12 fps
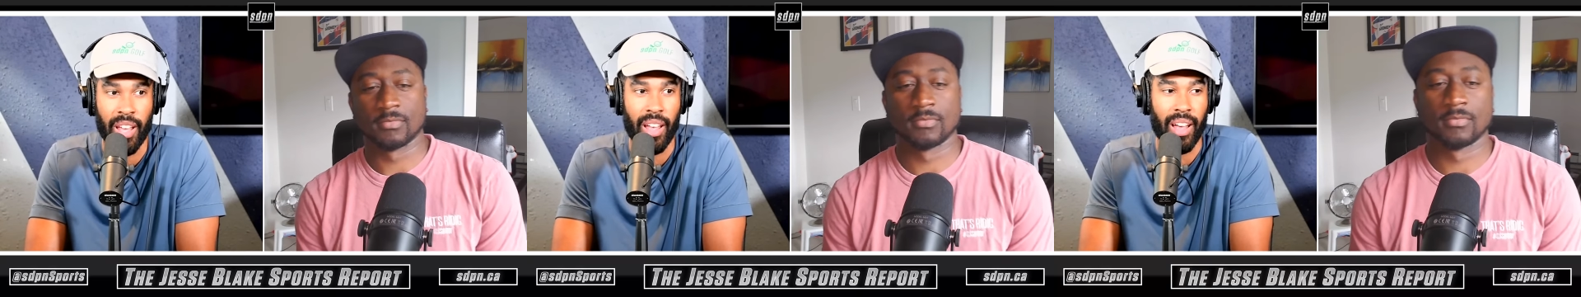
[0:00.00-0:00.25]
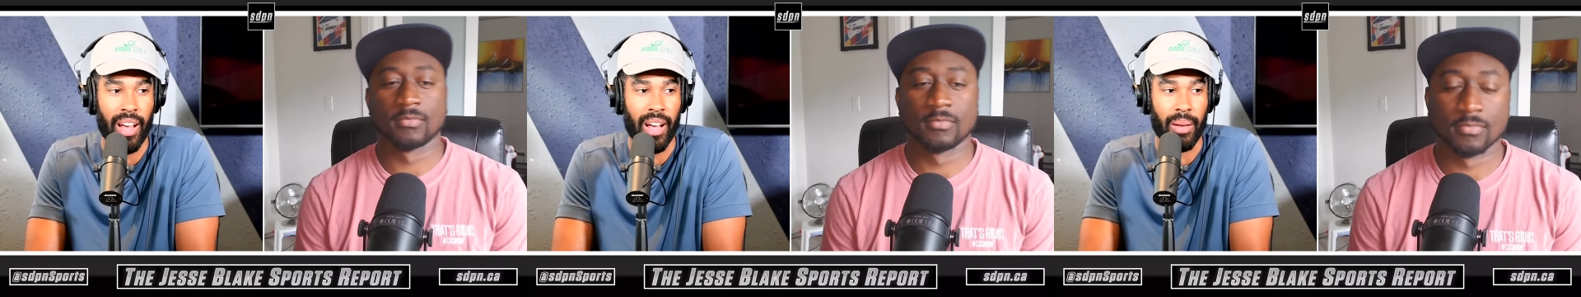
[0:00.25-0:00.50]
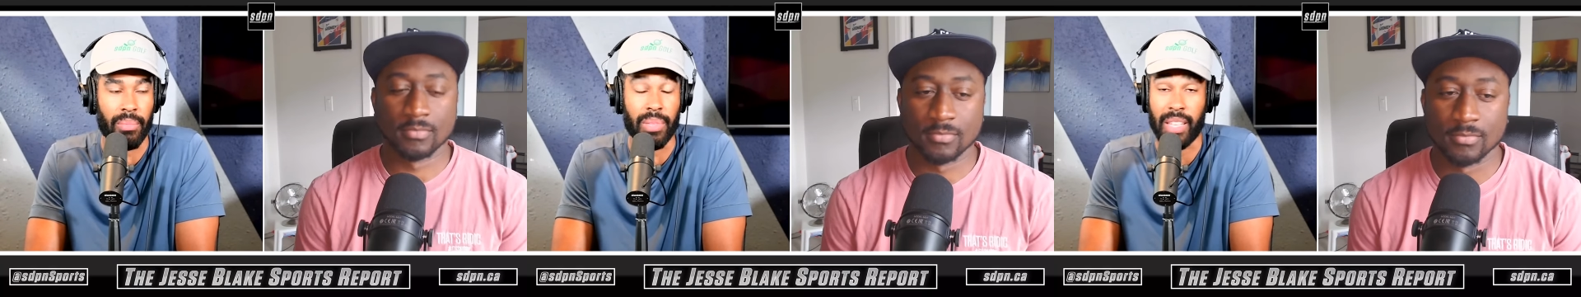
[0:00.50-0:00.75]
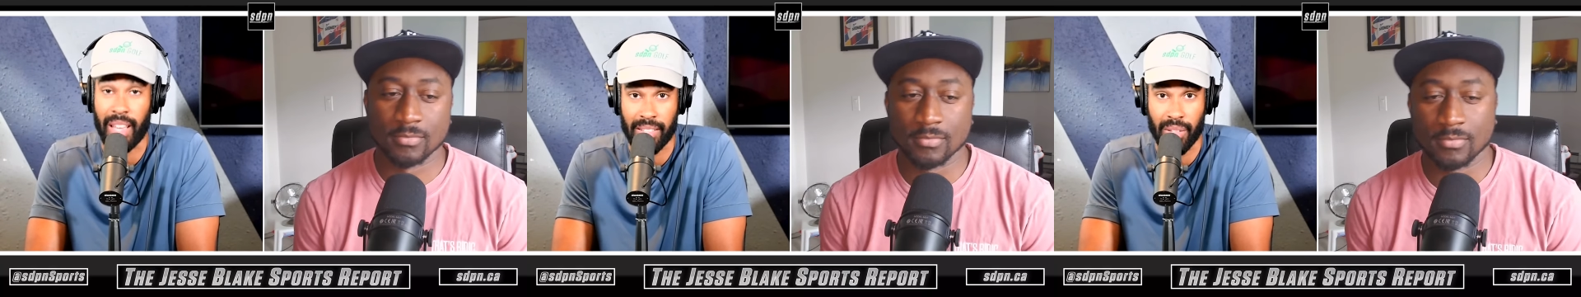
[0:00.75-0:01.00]
Speaker 1: Um, he
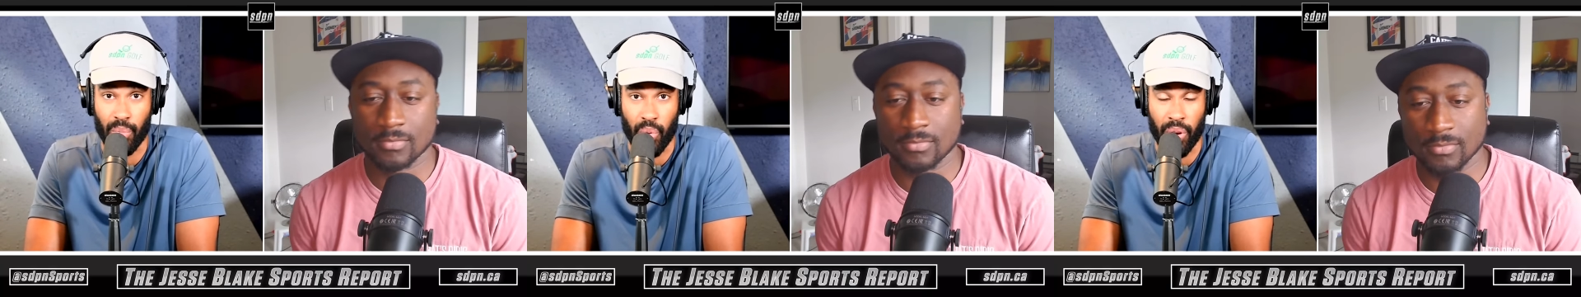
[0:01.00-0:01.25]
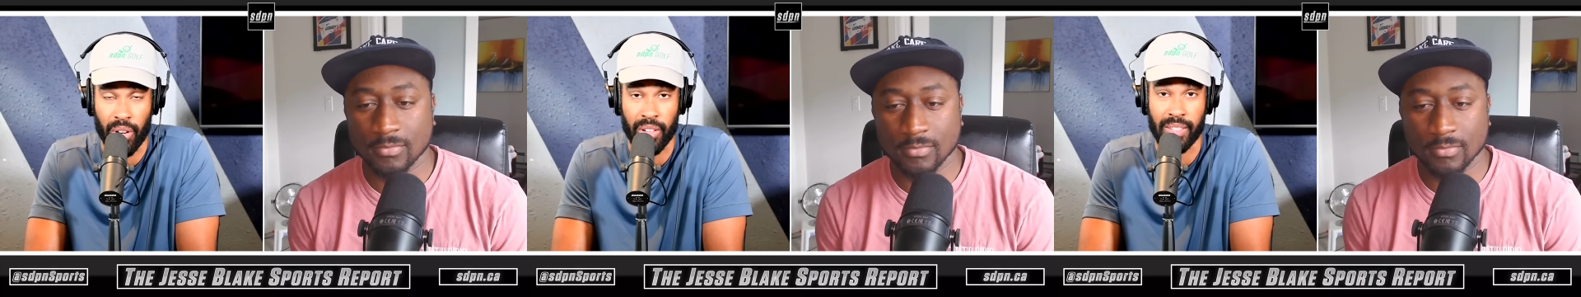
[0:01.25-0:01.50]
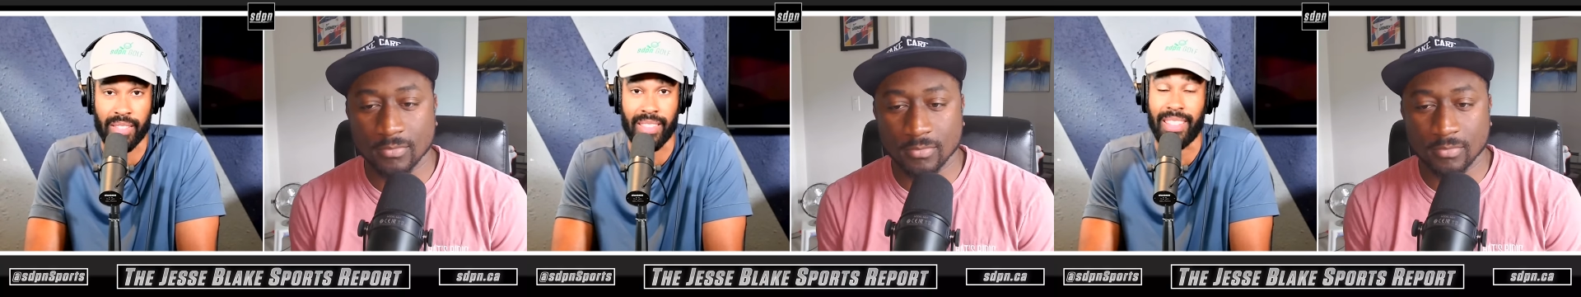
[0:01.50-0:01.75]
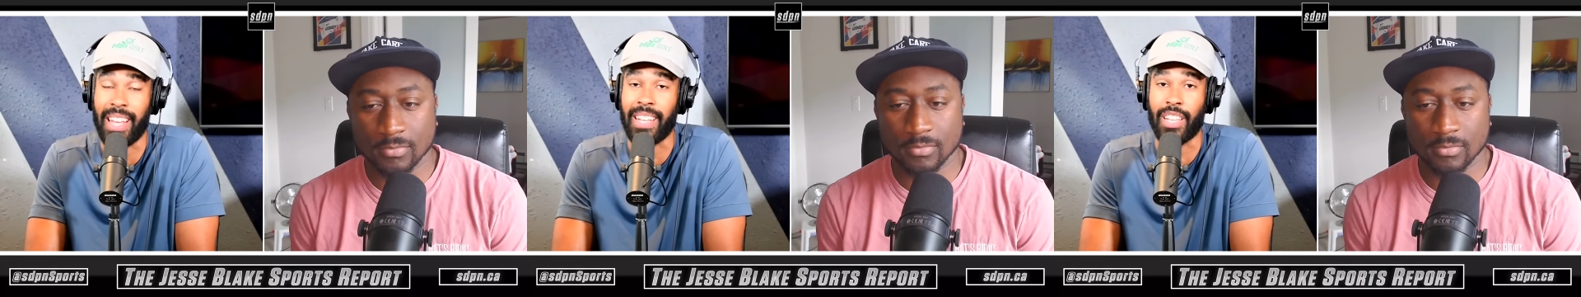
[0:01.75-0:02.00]
has some words,
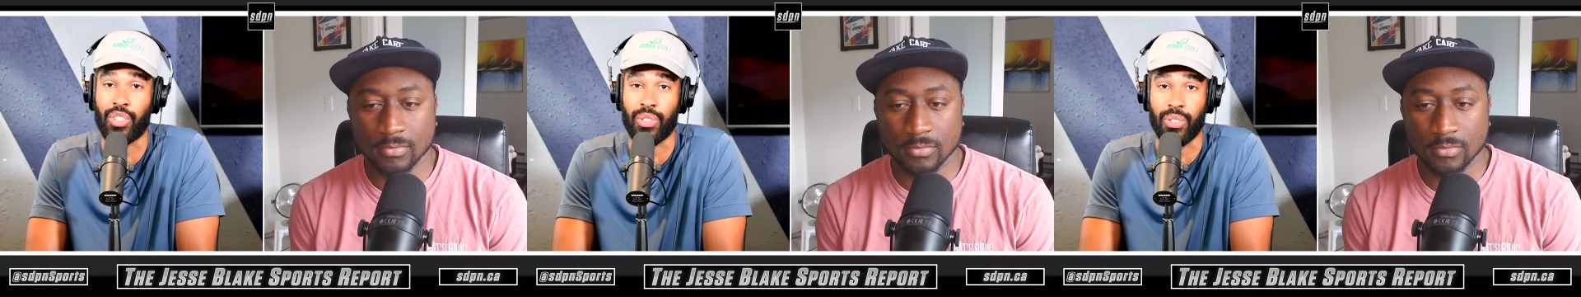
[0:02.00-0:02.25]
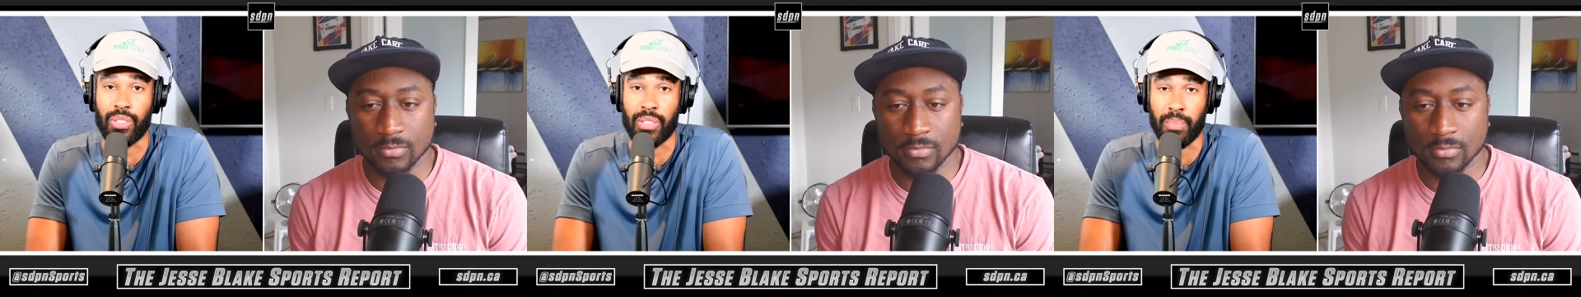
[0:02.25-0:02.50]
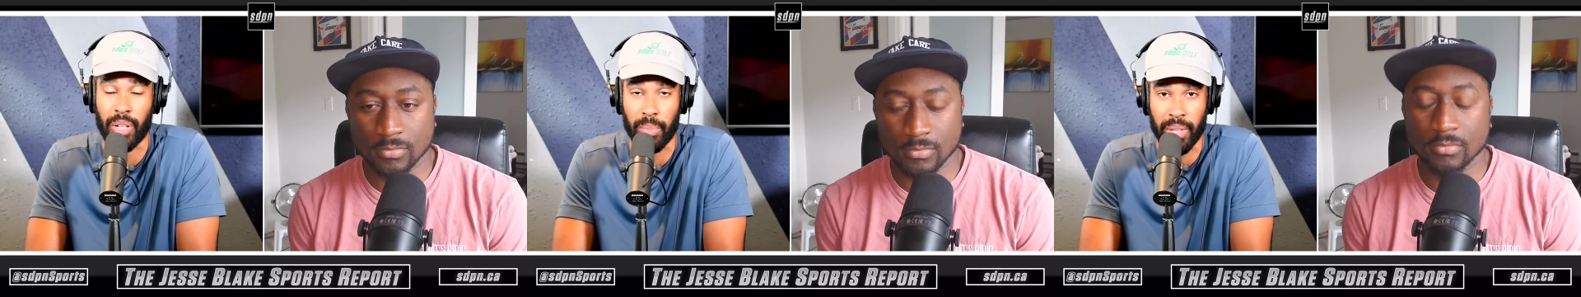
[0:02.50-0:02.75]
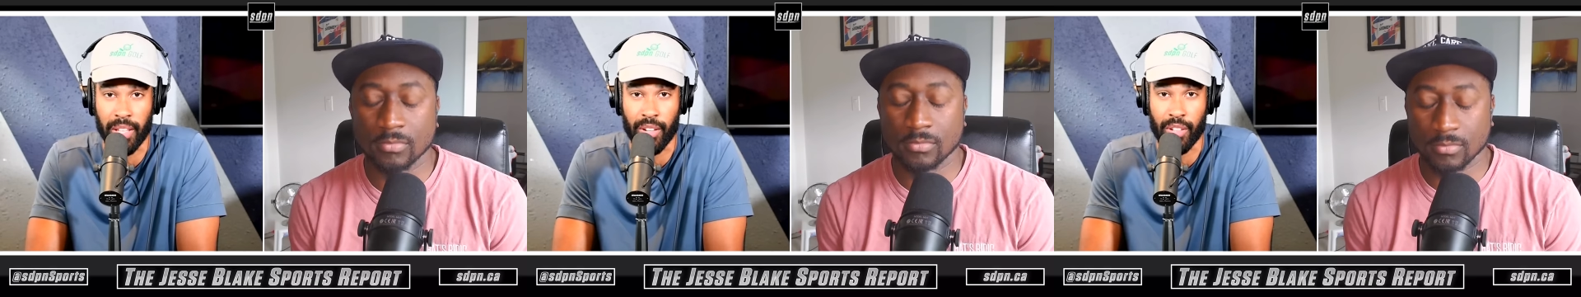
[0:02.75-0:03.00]
and then he introduces Bill
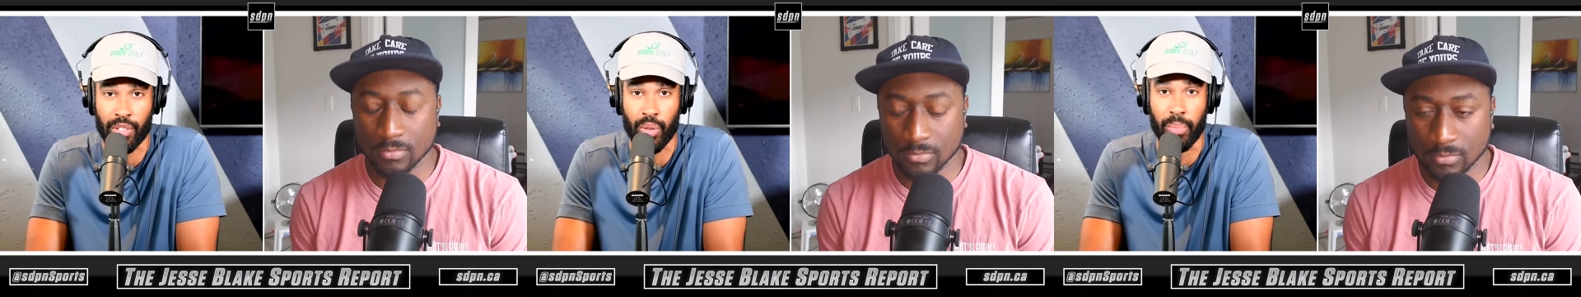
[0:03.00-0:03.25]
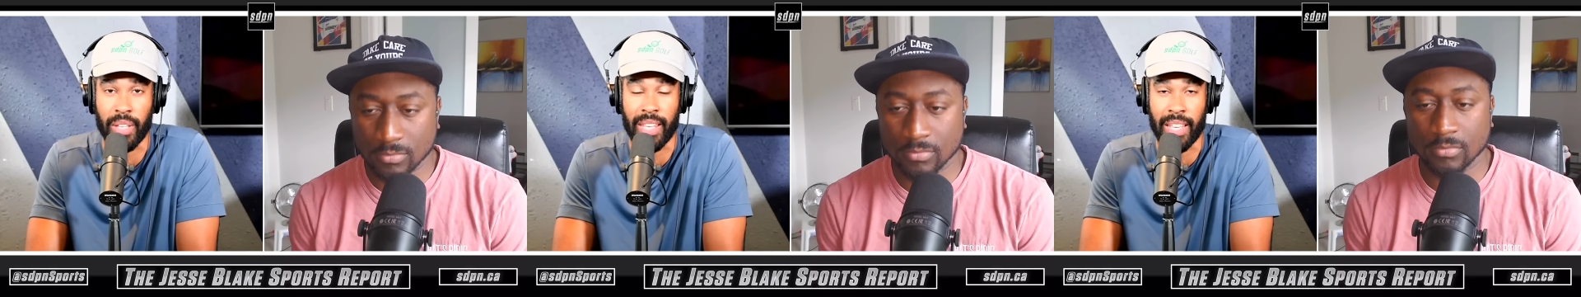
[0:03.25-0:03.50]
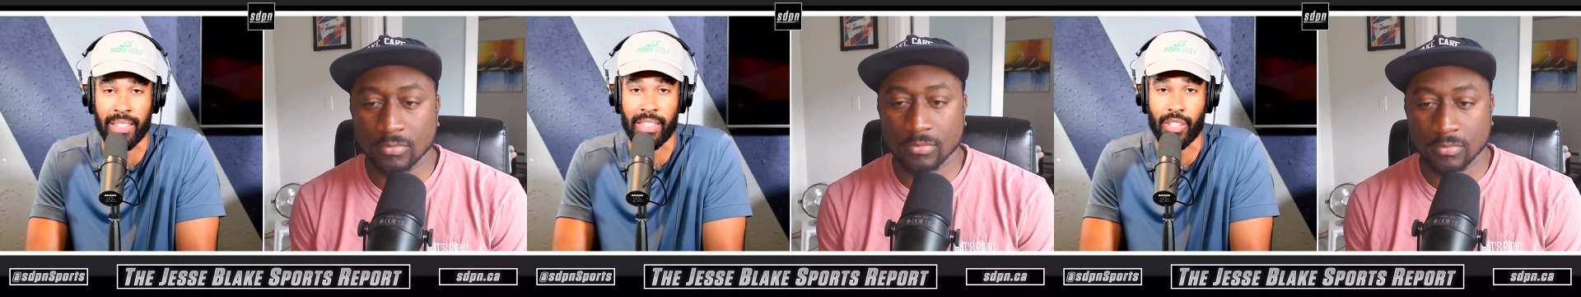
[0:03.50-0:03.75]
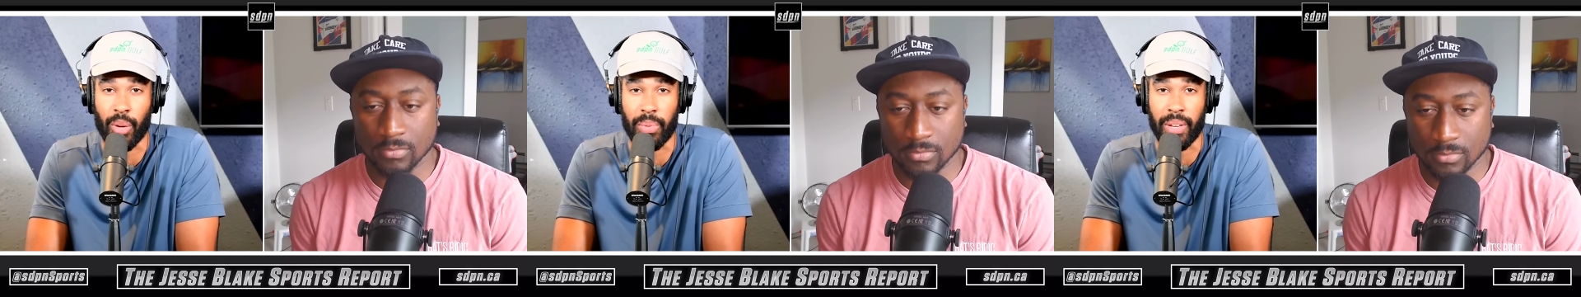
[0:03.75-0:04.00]
Peters, who begins
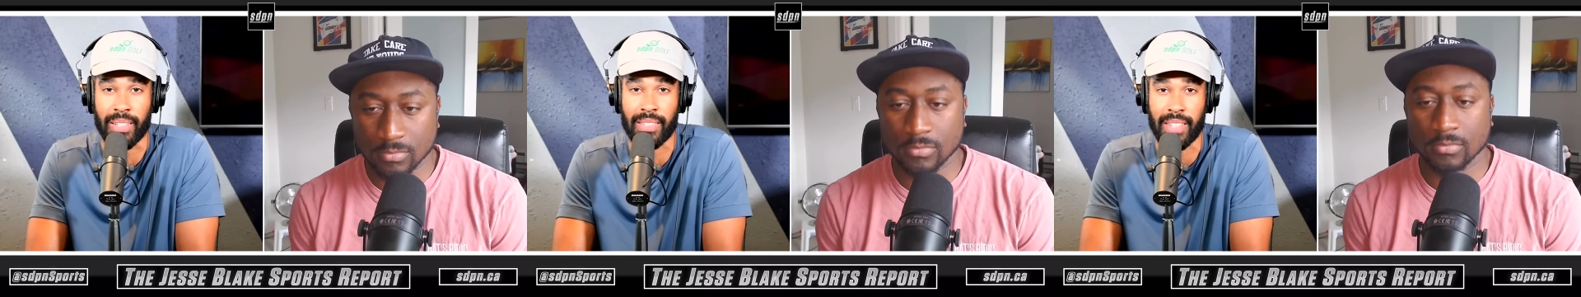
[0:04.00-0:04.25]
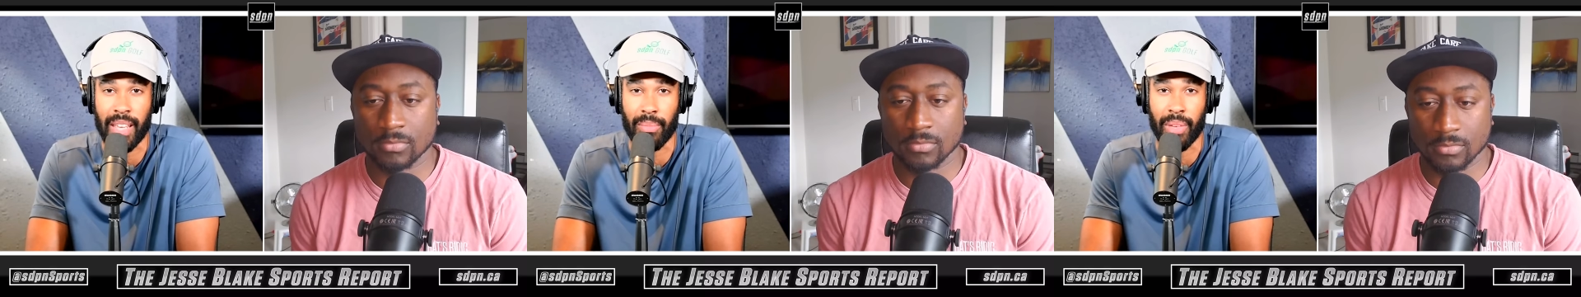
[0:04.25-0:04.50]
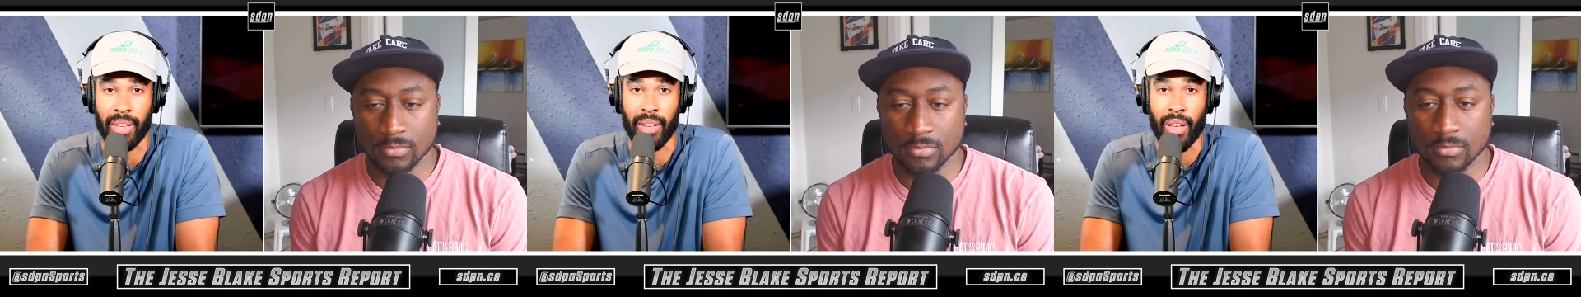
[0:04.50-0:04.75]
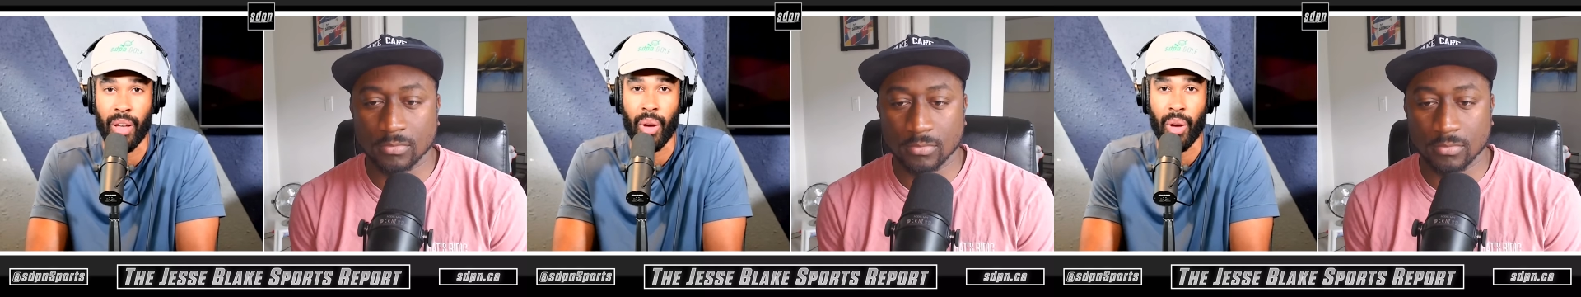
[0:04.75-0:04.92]
his opening statement